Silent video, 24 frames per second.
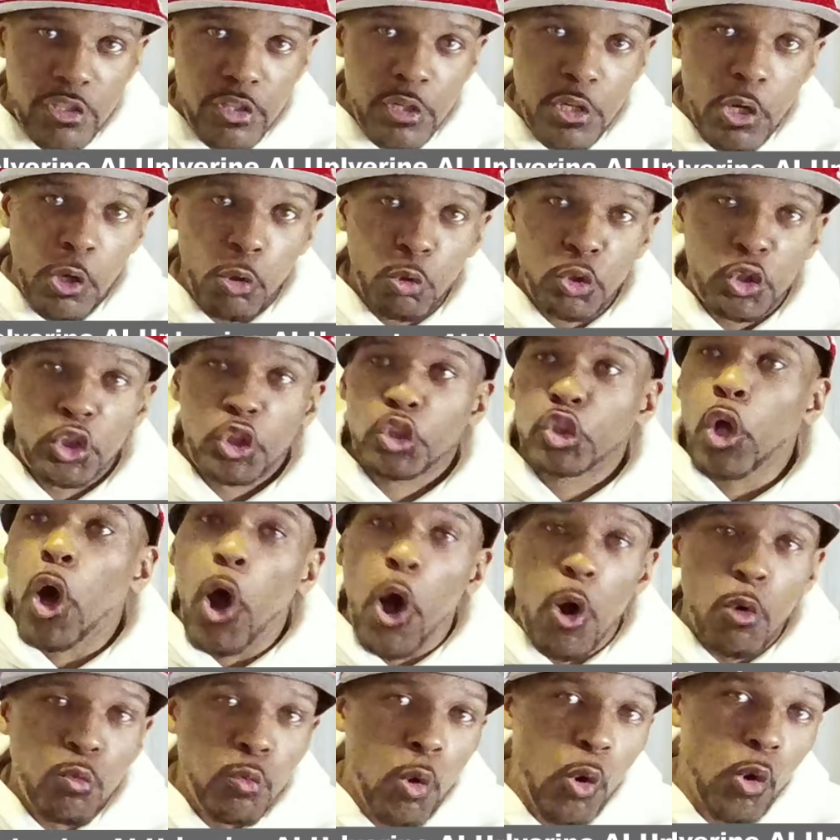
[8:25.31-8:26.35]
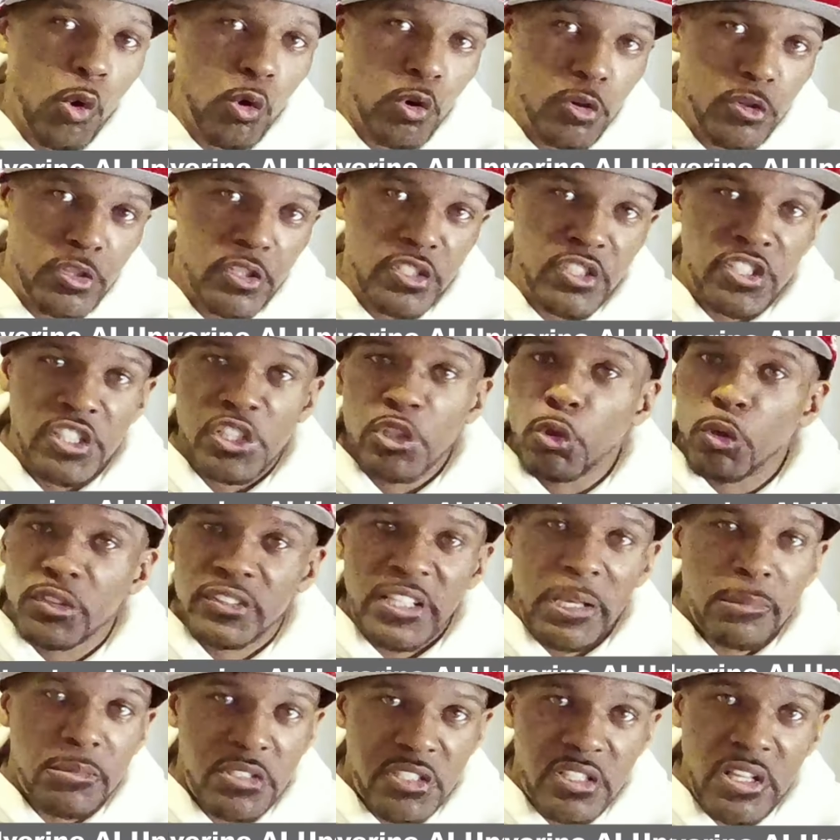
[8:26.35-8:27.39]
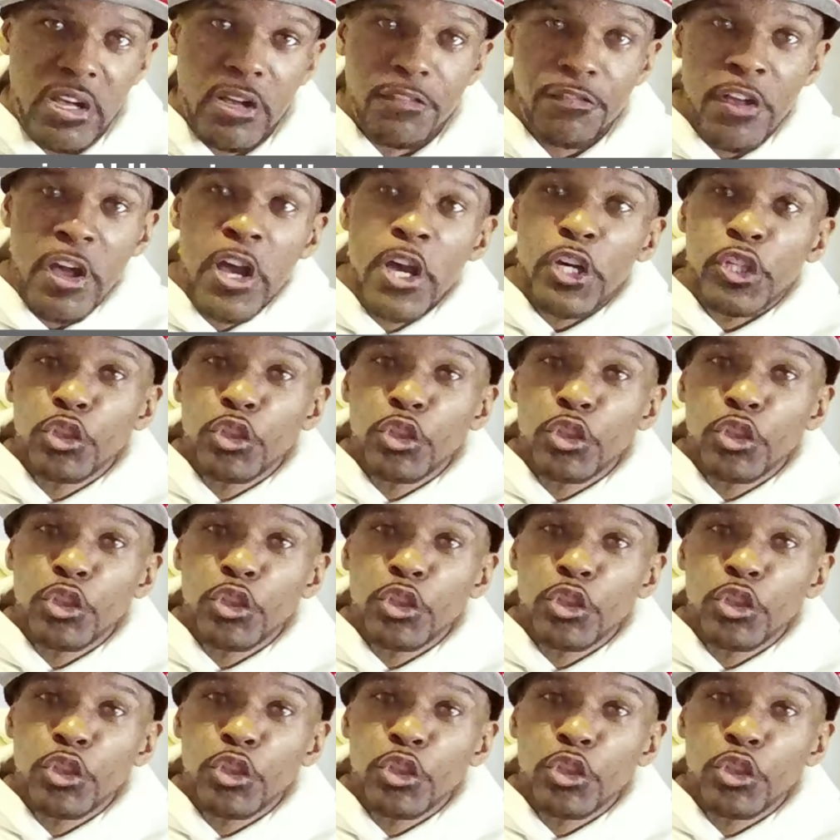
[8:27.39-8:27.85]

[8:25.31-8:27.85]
you know, Star Wars and all types of stuff.